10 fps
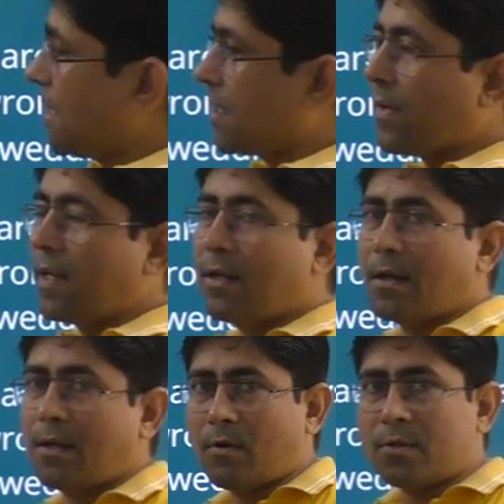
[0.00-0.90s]
that's why
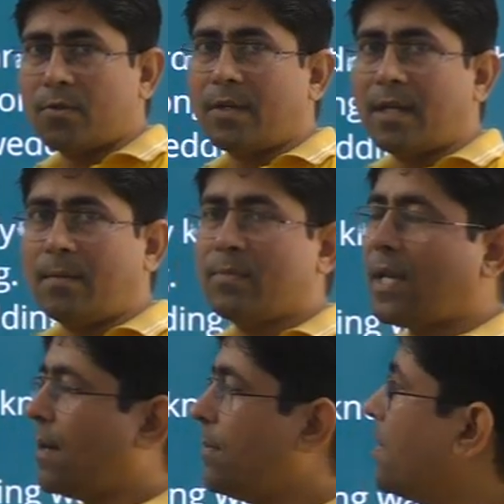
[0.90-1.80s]
I also named
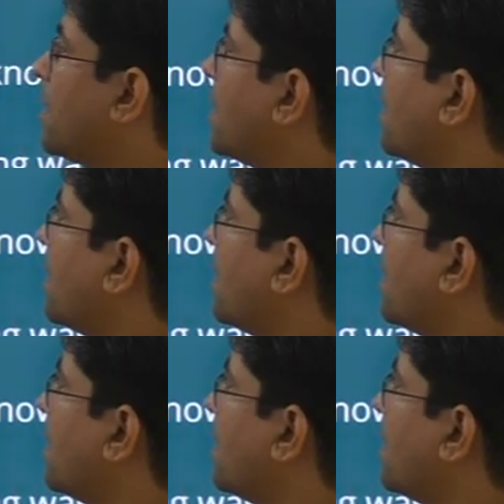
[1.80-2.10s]
them